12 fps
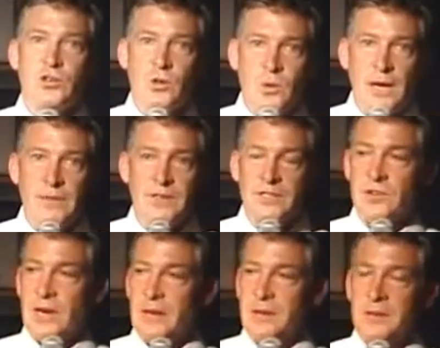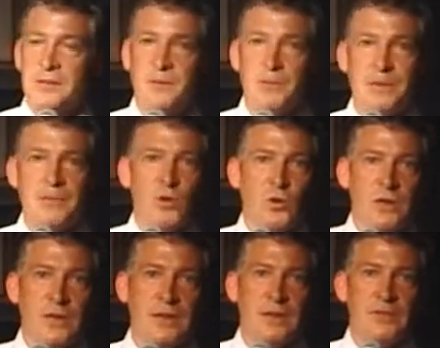do have this right. The Supreme
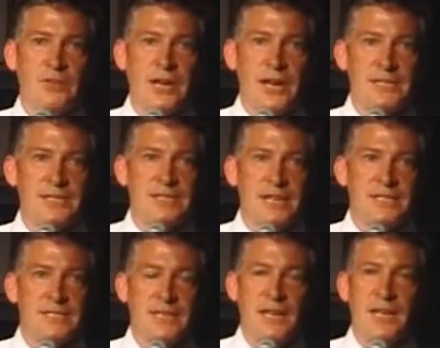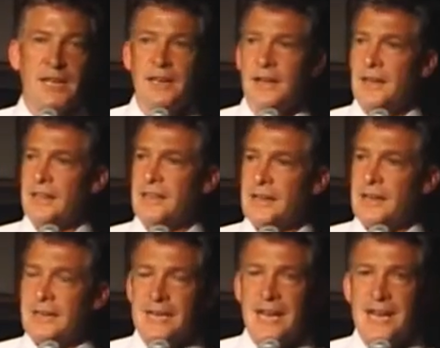Court of the United States said that
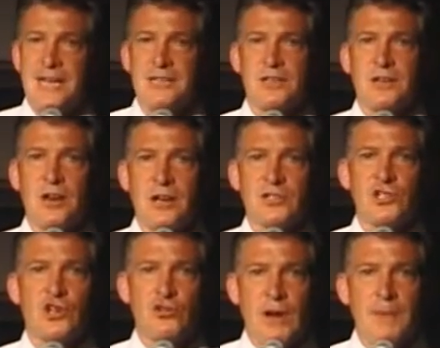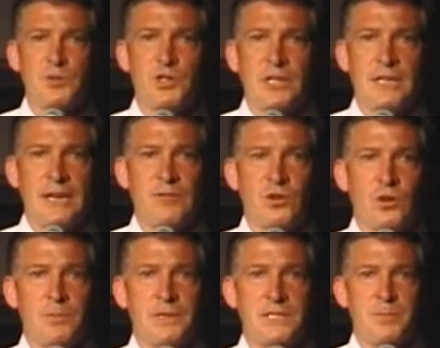it can't cause corruption to have
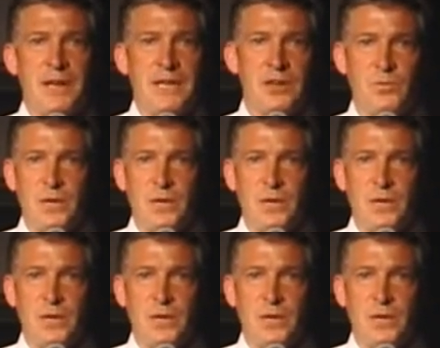corporate spending.